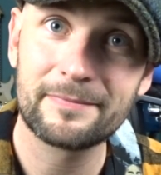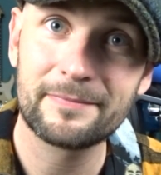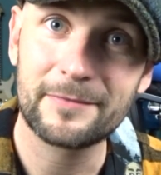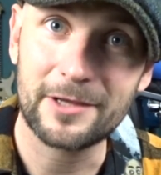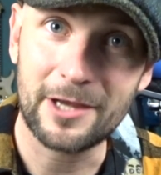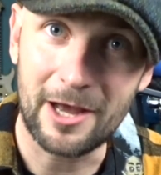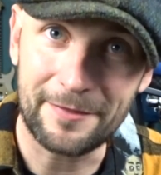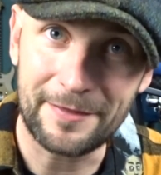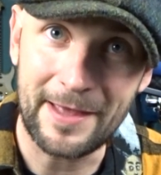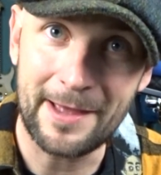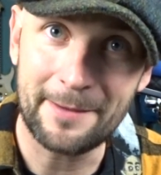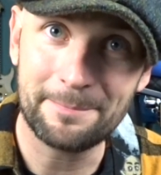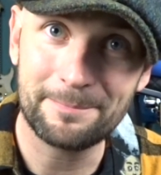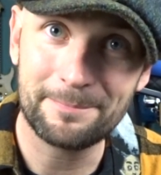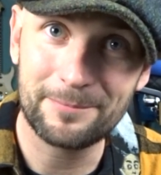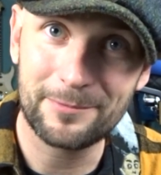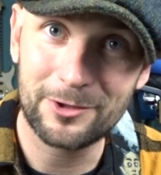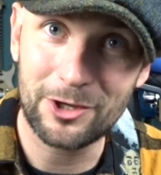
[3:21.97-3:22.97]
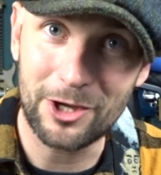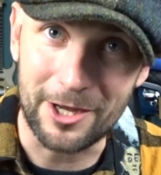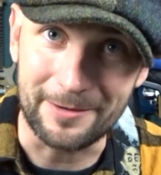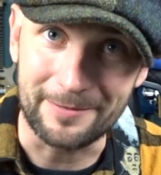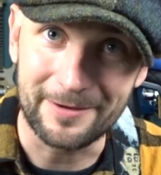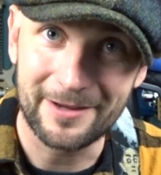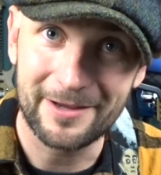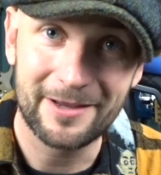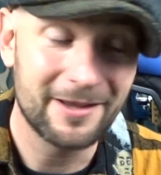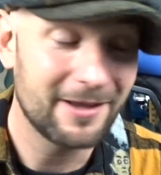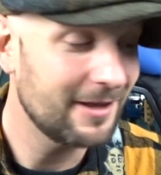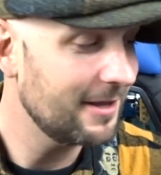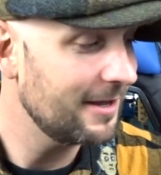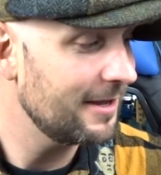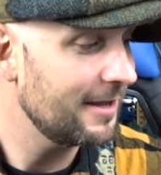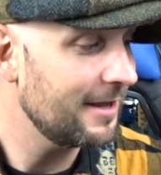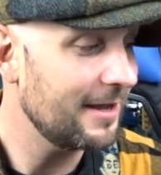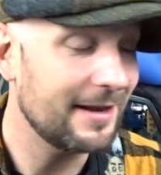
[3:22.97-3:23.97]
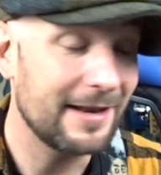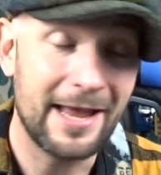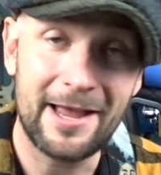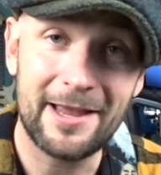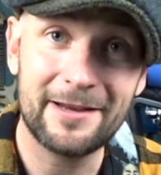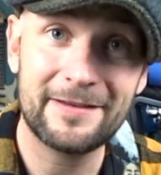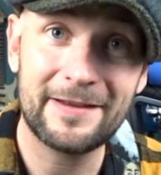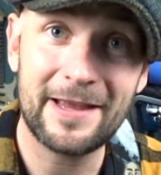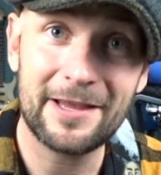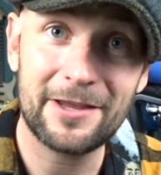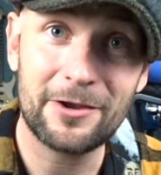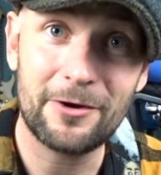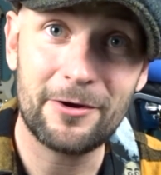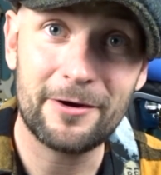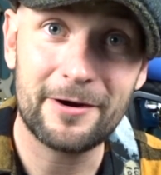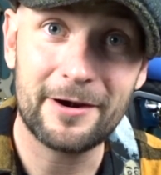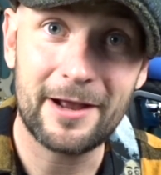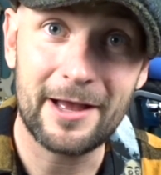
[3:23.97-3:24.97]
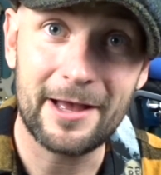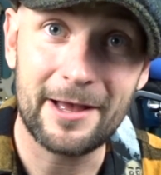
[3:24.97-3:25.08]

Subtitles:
Got that? Good. Now you take your